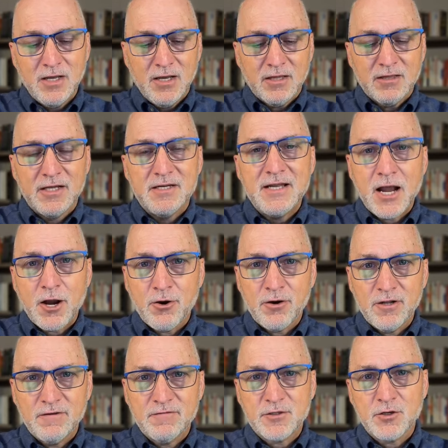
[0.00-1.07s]
the
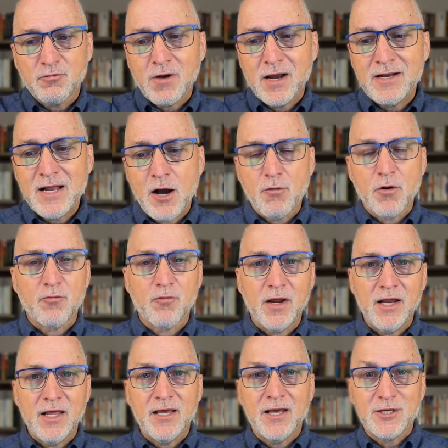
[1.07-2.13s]
narrative. So right now we're
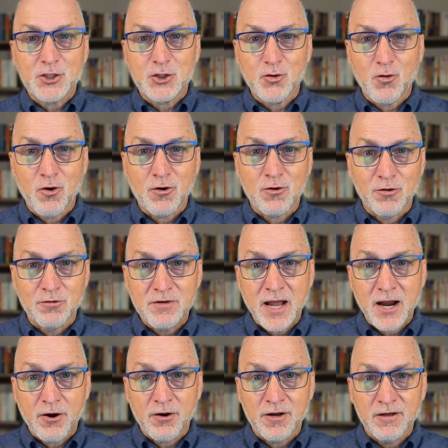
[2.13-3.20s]
reading historical
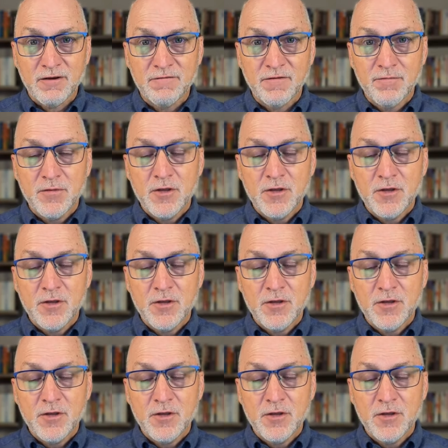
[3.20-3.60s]
narrative.